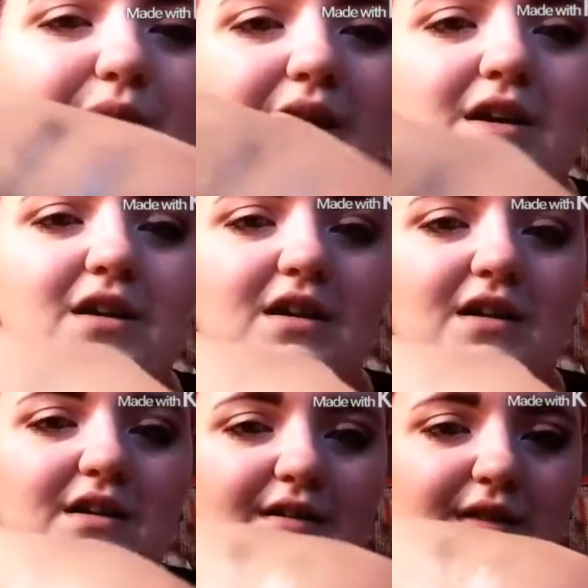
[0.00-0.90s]
but
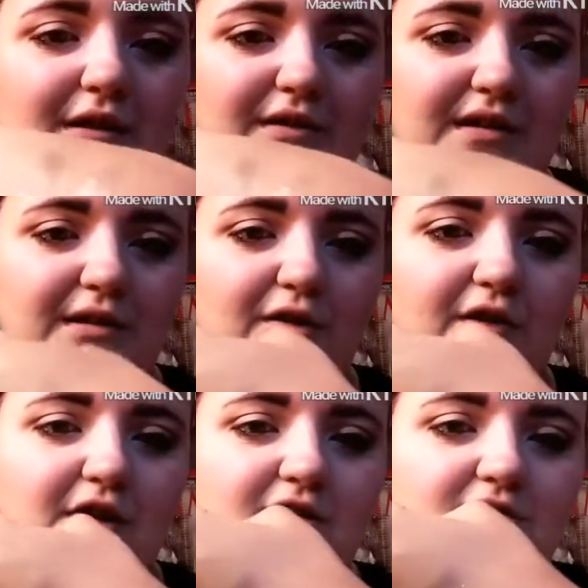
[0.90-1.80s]
there's the
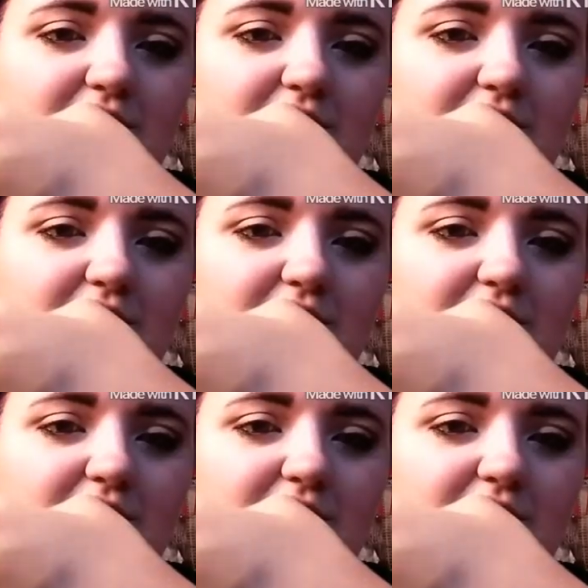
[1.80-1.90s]
silver.